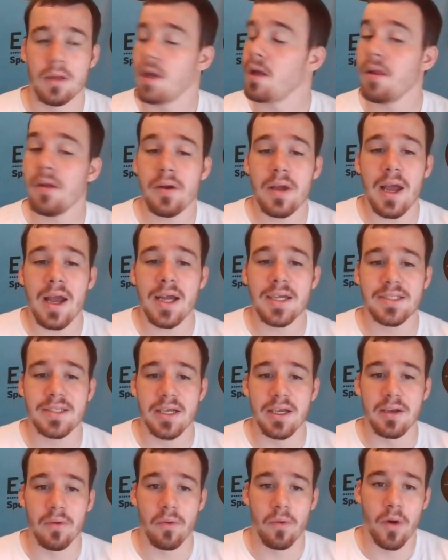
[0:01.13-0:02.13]
Hello, guys,
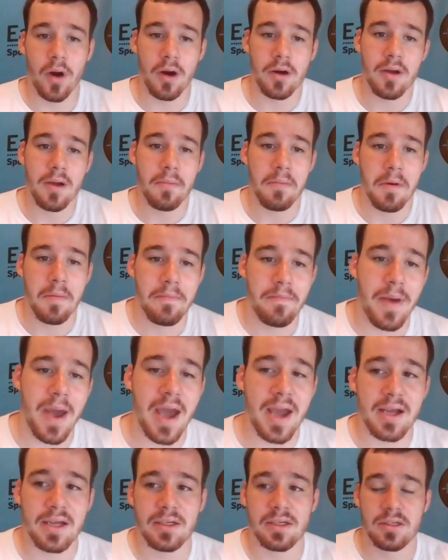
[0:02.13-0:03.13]
and welcome
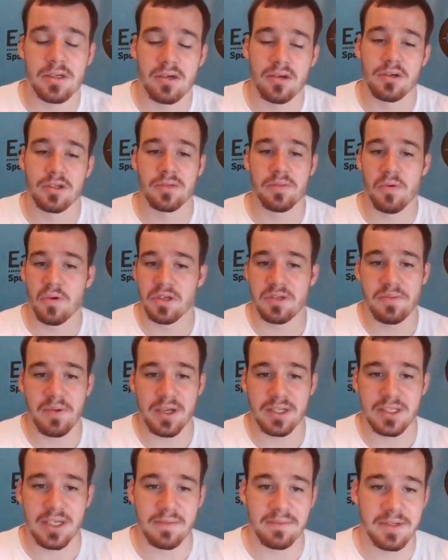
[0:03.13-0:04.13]
back to Earle Sports
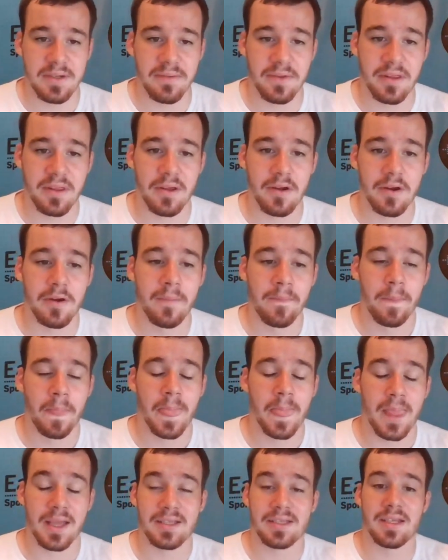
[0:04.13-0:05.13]
Bets. I'm Timothy Earle,
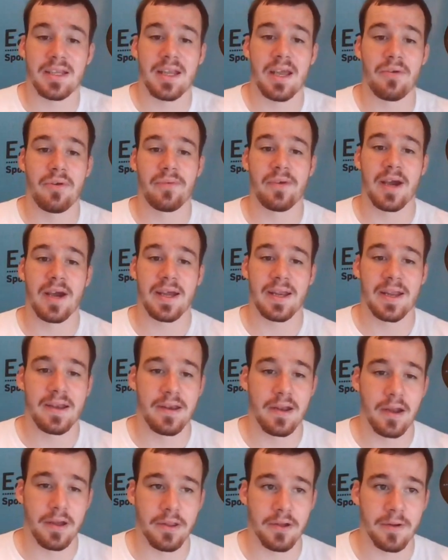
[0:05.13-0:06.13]
and today we've got
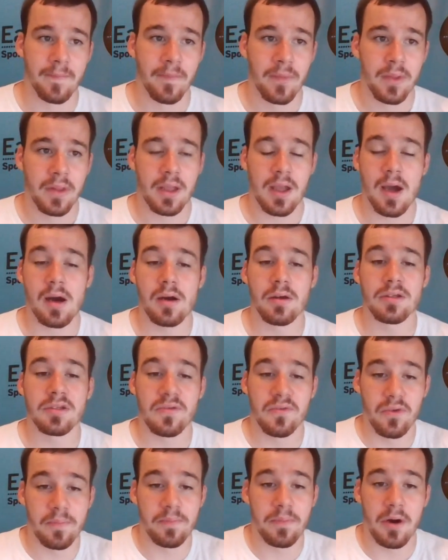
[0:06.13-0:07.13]
another college
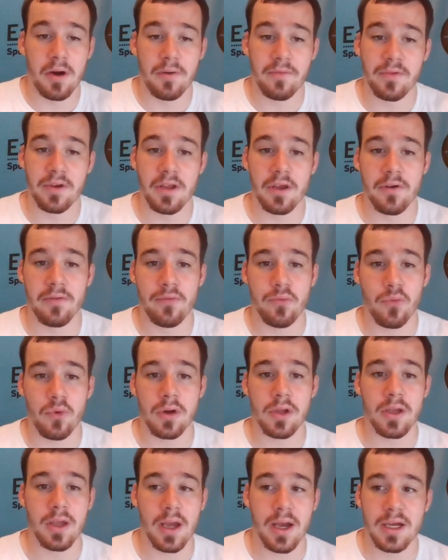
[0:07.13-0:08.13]
football video
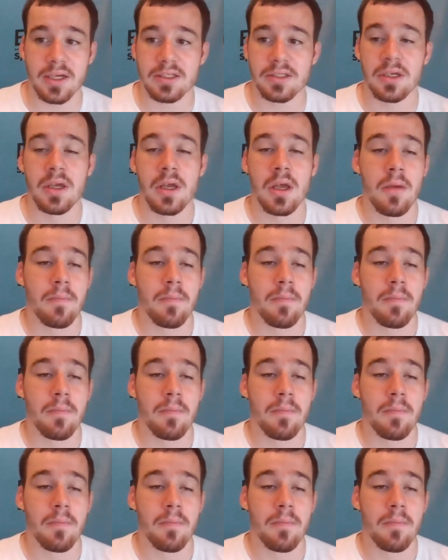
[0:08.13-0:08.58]
for you guys.